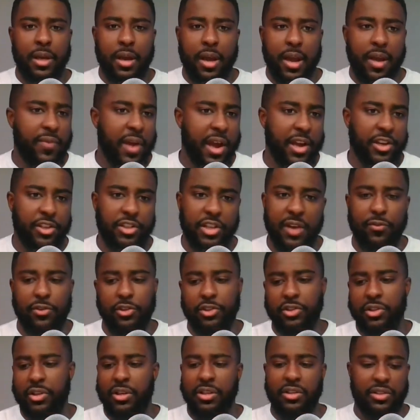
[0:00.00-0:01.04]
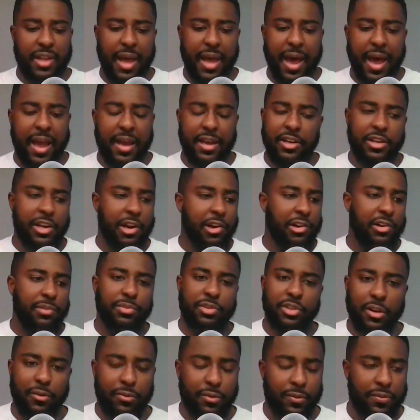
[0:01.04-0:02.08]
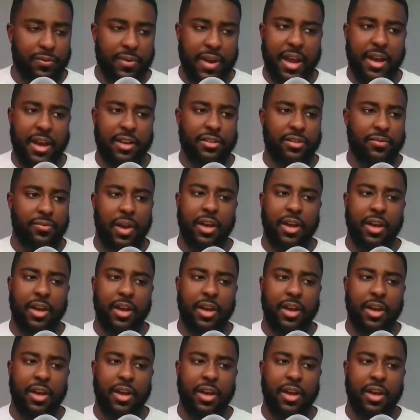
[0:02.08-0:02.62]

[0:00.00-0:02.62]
And Van Jefferson has not endeared himself with fans.